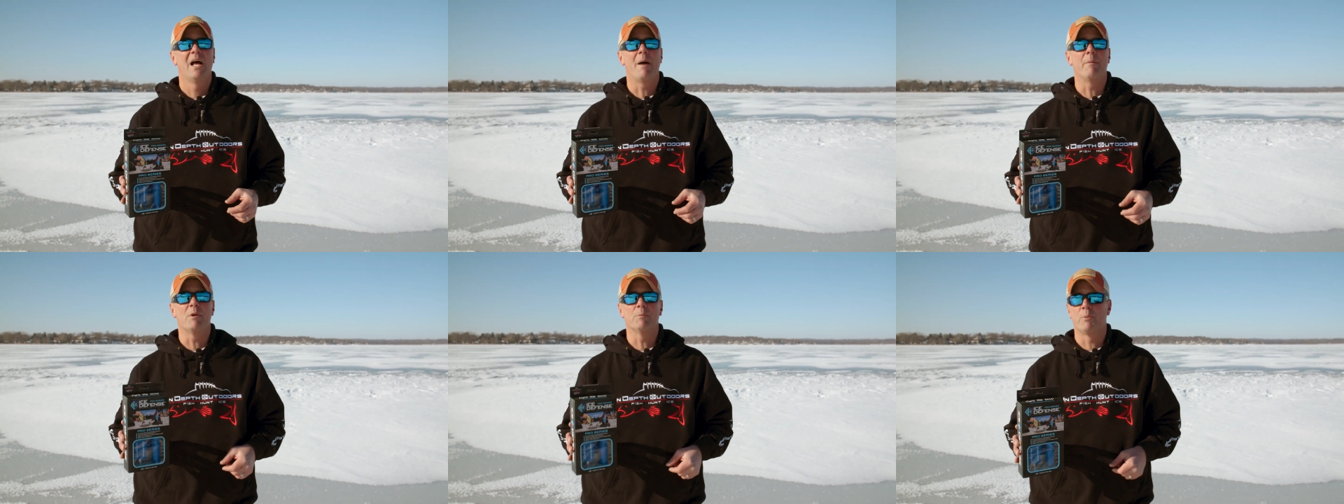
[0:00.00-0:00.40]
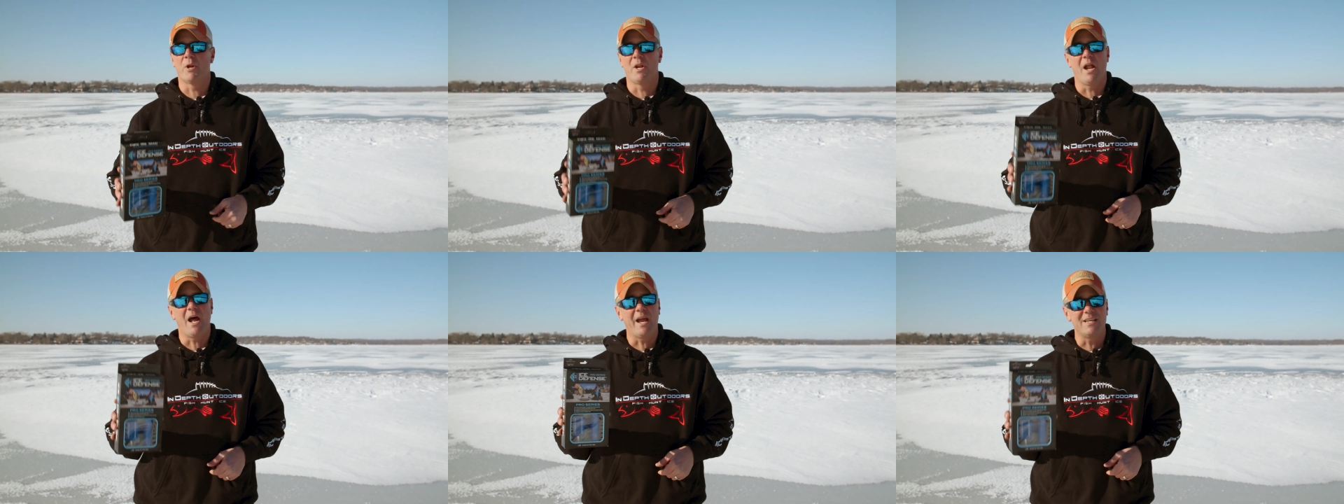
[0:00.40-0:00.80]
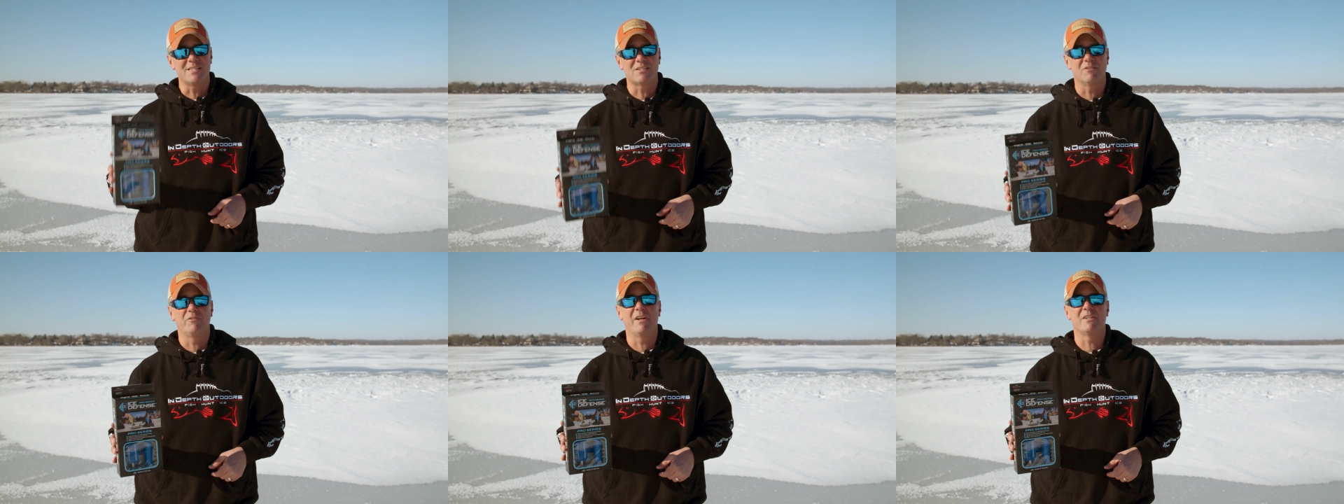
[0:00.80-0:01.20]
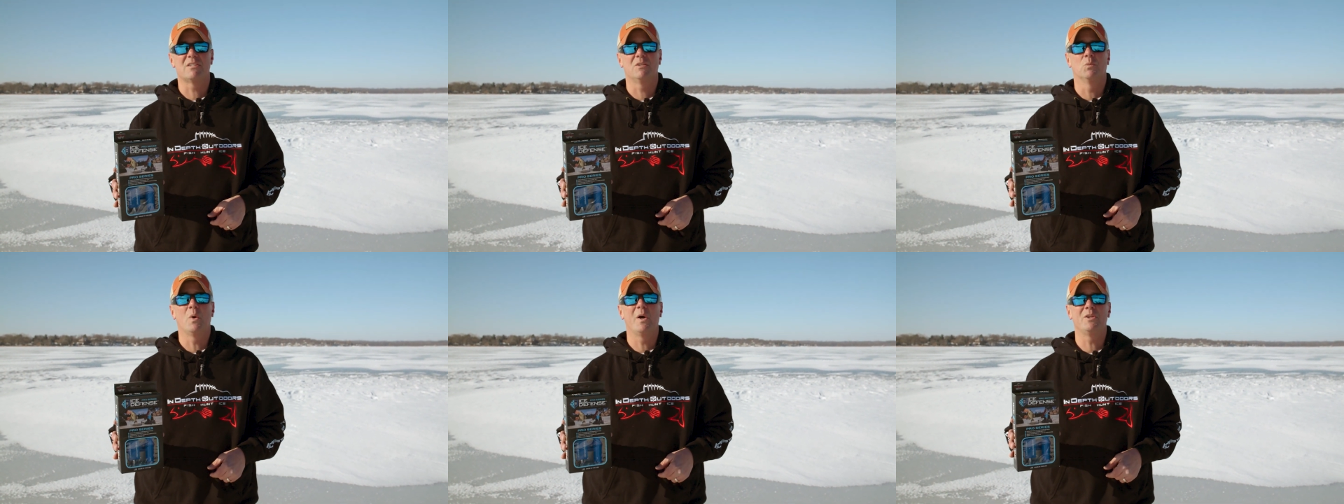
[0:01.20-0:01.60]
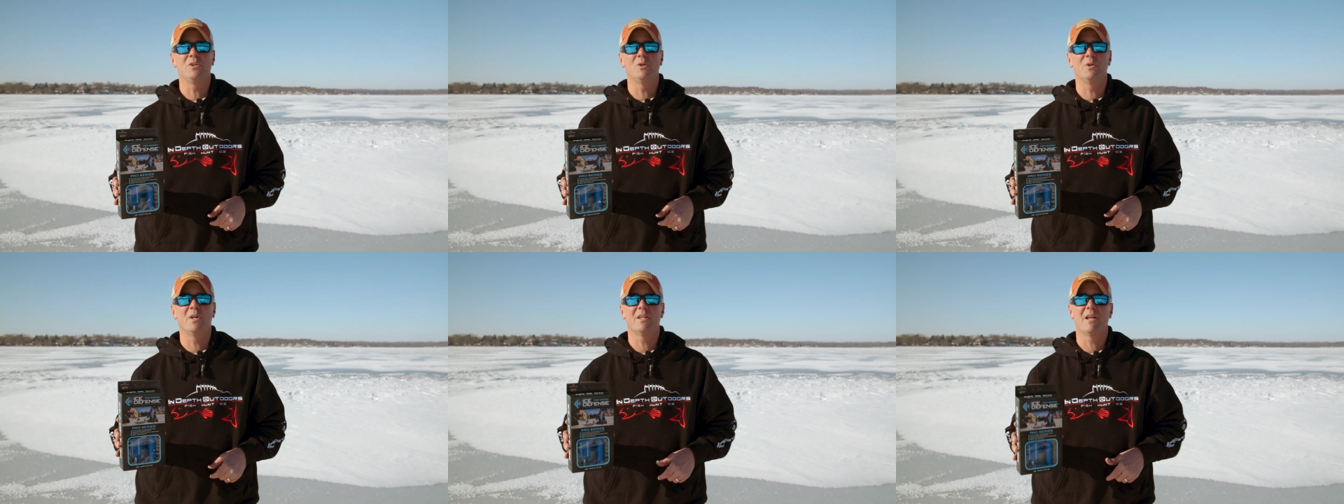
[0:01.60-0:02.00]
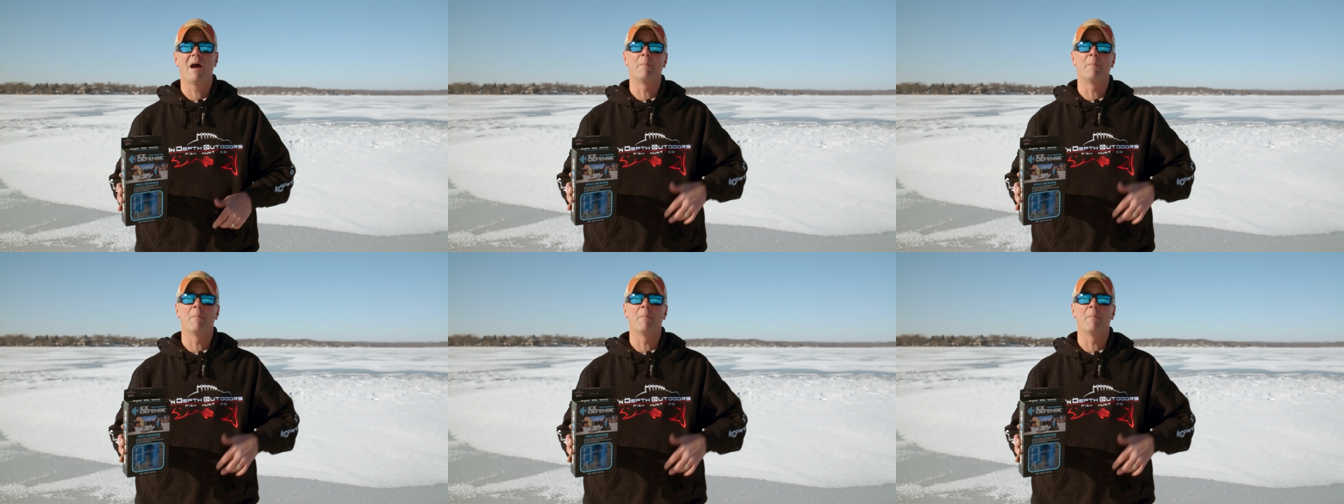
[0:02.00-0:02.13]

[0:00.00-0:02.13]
I'm gonna put an ice defense in one unit.